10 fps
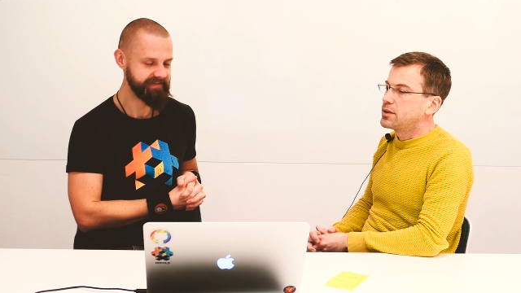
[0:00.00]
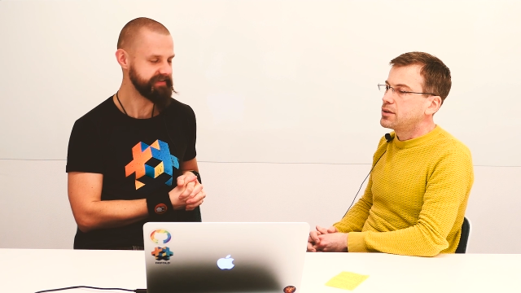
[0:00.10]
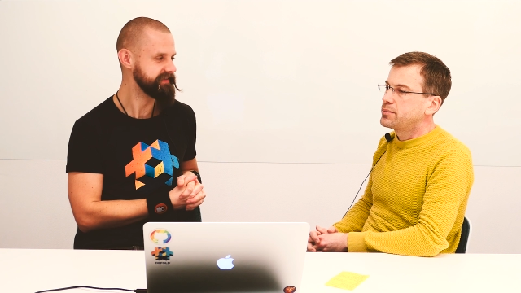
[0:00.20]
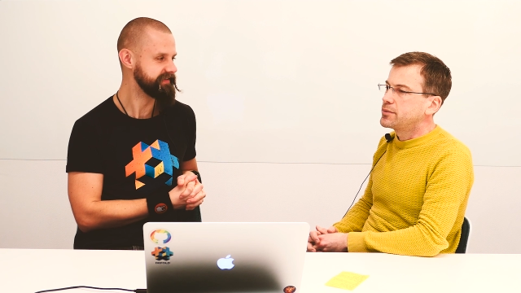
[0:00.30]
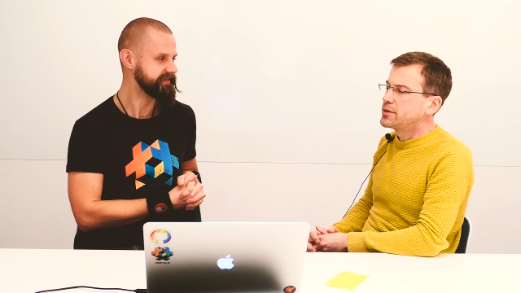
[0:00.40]

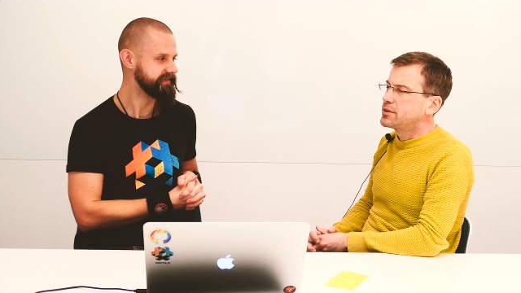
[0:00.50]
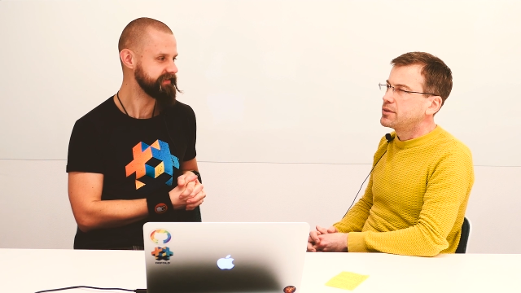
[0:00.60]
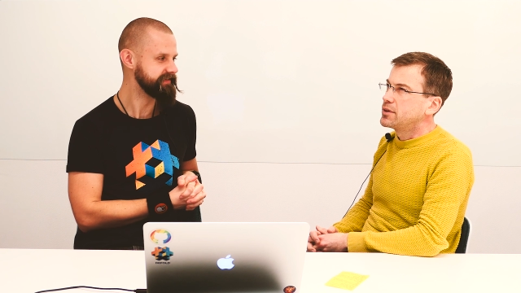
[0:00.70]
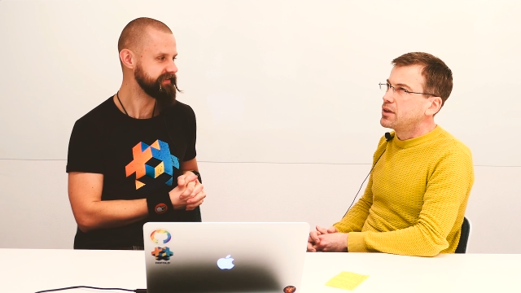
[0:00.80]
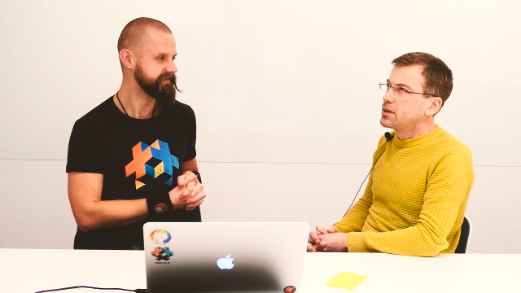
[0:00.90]
Speaker 1: and
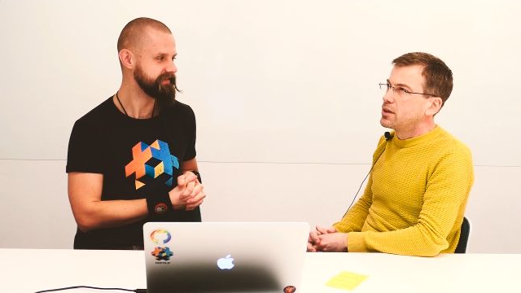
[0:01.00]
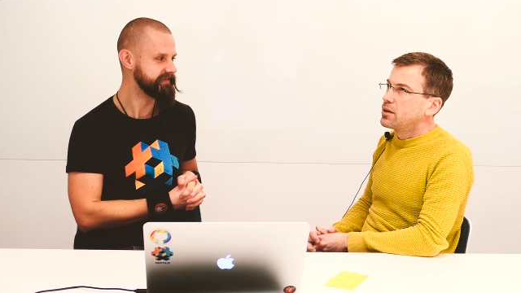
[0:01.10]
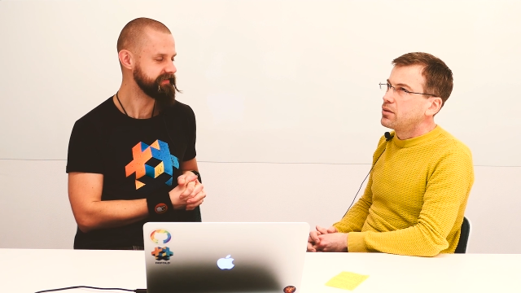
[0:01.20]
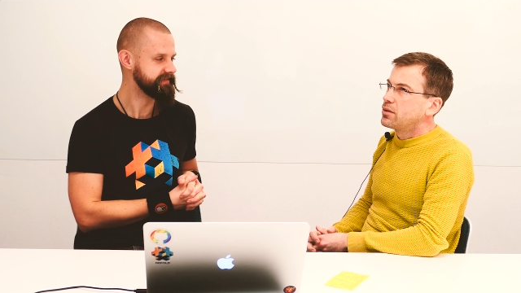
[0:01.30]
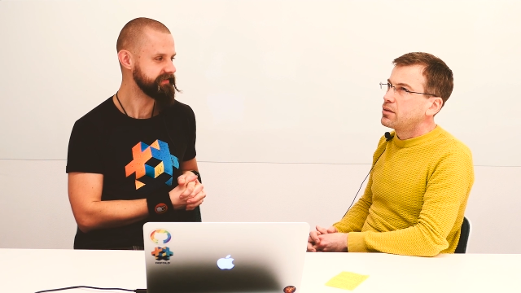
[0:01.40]
uh,
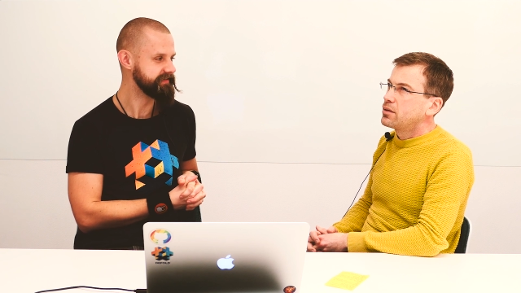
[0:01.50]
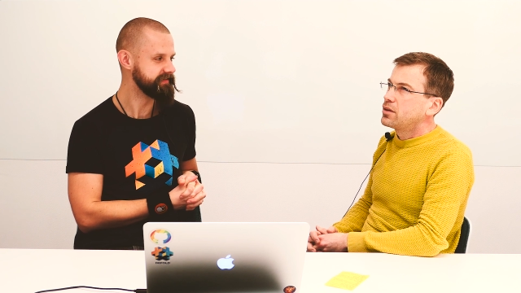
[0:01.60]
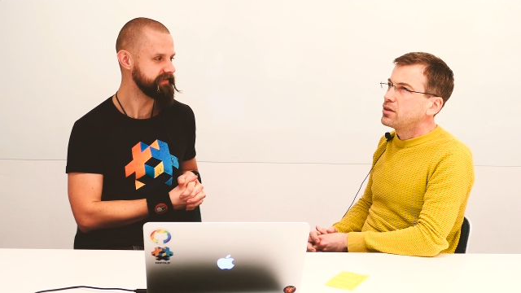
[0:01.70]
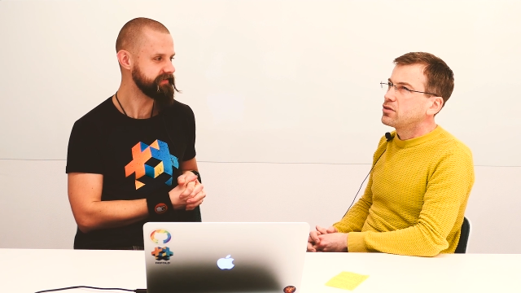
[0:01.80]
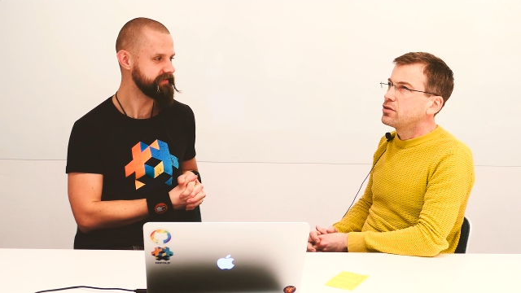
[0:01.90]

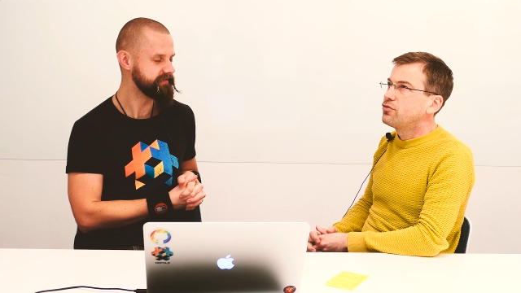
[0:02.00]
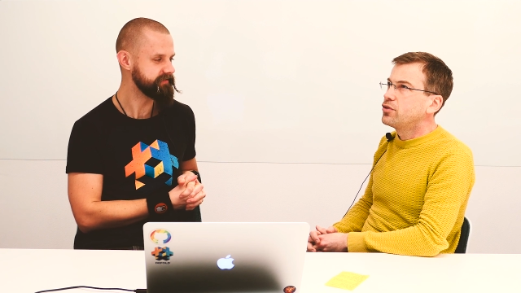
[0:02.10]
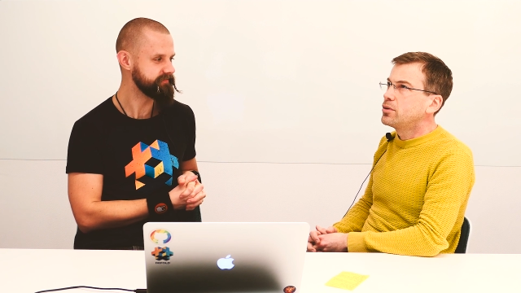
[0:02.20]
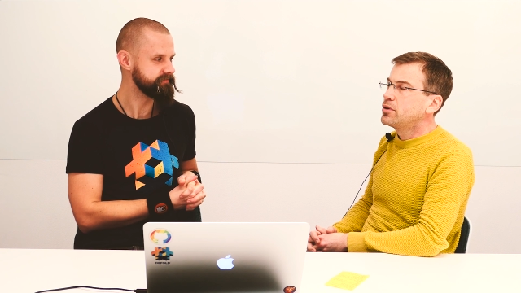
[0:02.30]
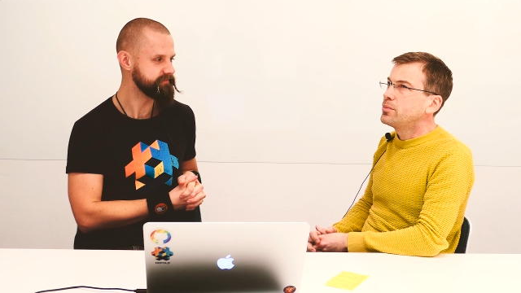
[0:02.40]
things on the
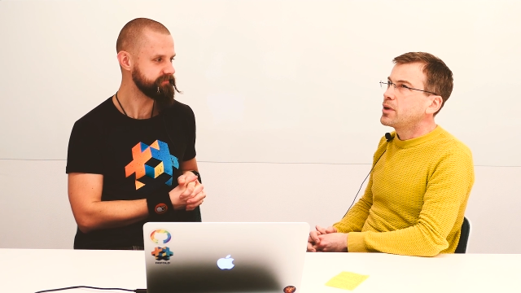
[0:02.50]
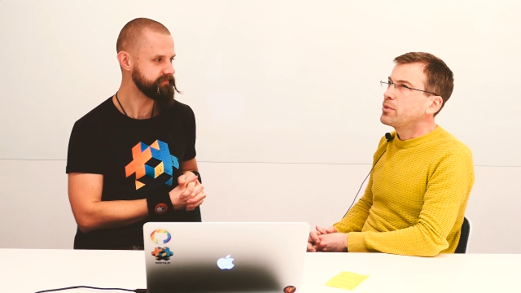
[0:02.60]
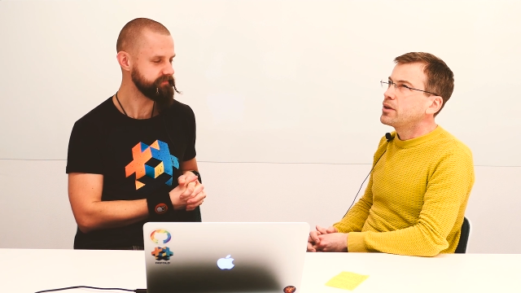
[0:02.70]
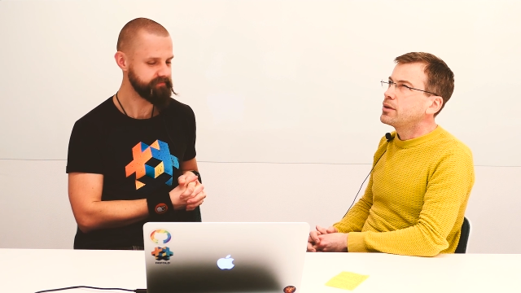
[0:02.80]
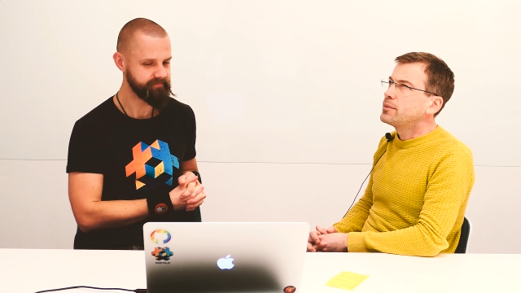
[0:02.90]
forum. I
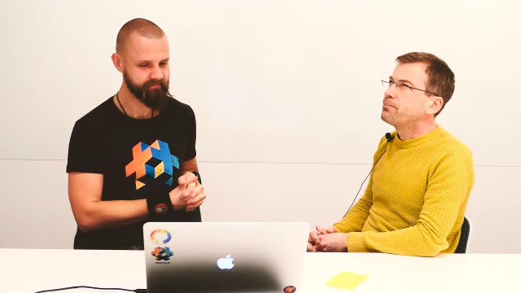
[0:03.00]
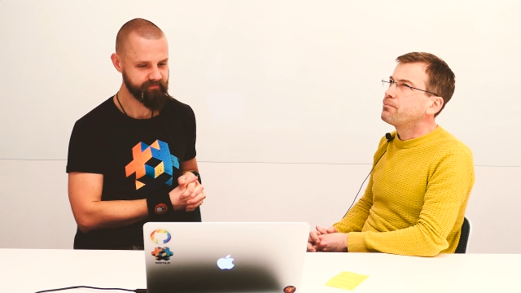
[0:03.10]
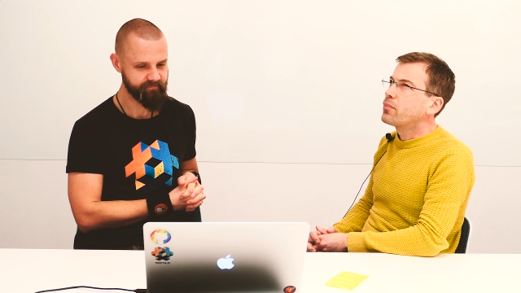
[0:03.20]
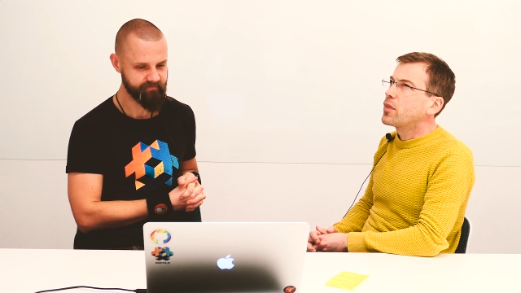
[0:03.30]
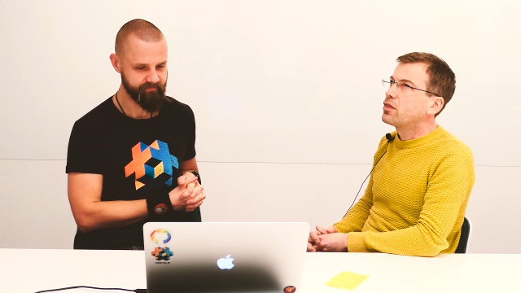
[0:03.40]
mean
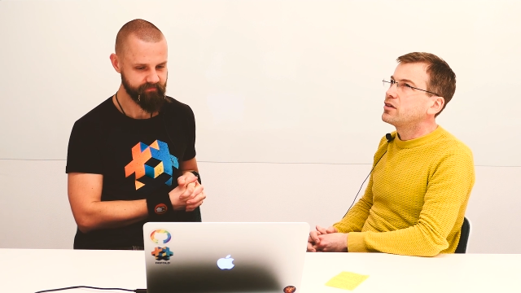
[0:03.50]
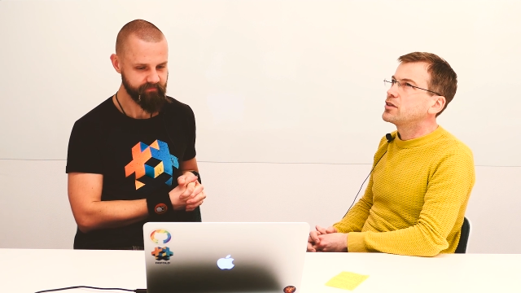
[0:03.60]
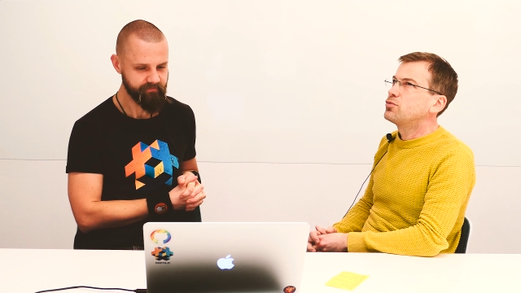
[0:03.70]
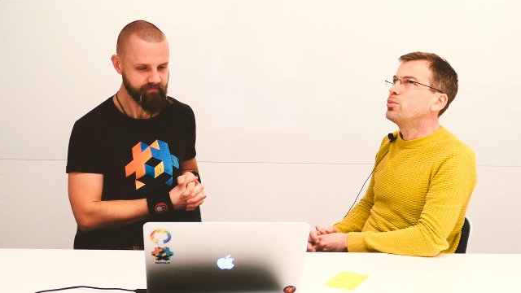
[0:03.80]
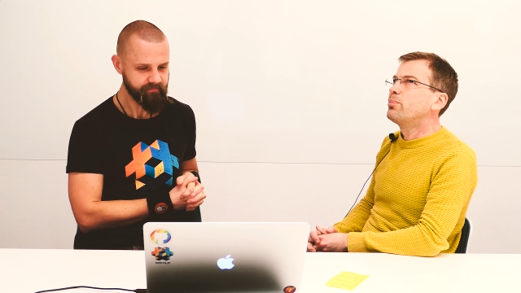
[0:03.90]

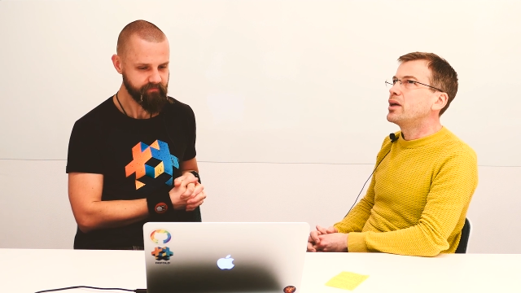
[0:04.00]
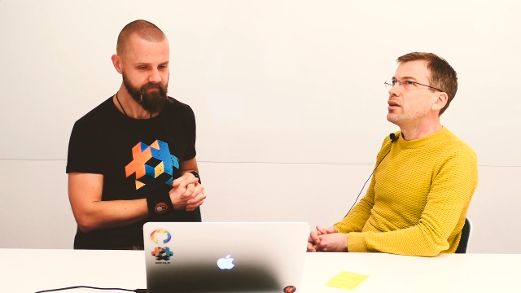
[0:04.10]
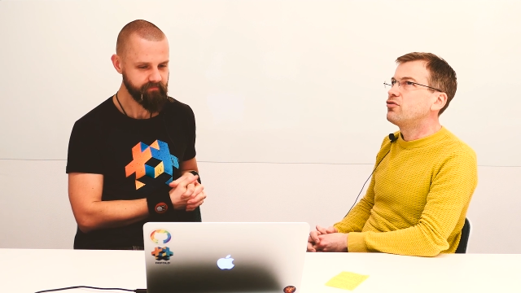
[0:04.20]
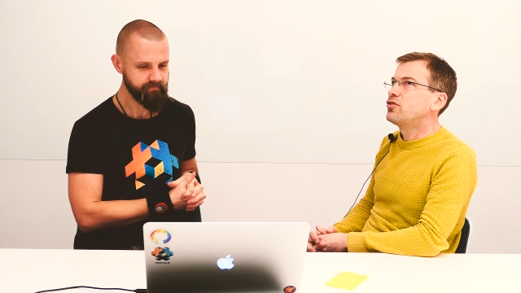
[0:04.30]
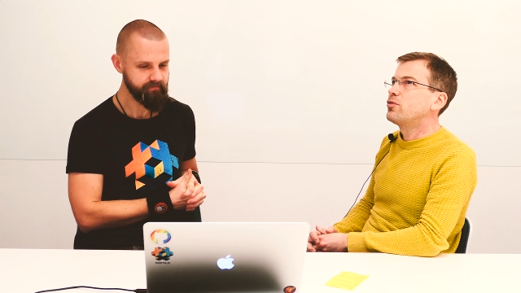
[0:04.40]
things that would
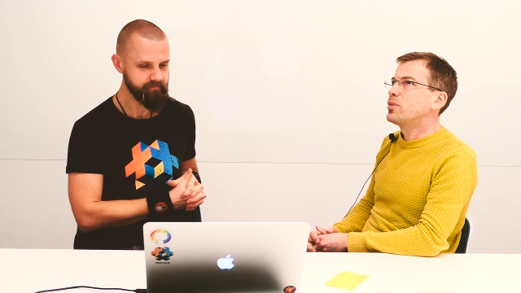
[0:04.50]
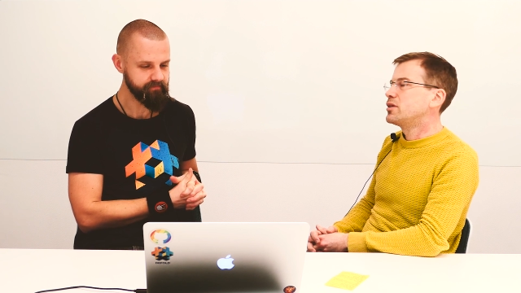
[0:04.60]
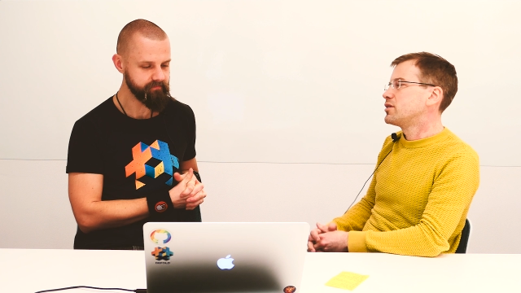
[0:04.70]
benefit from a